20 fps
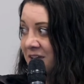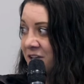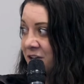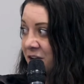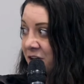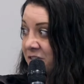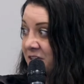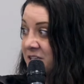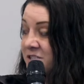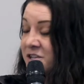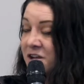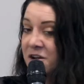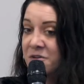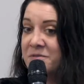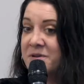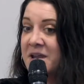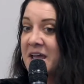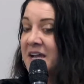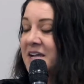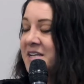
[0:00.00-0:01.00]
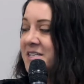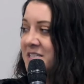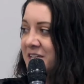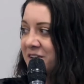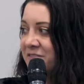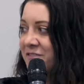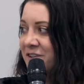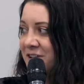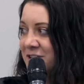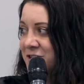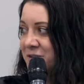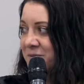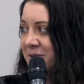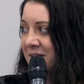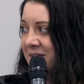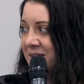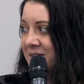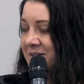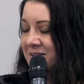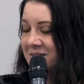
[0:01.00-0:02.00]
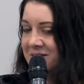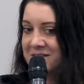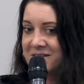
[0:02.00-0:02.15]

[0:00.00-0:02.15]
You know, there's no negative in doing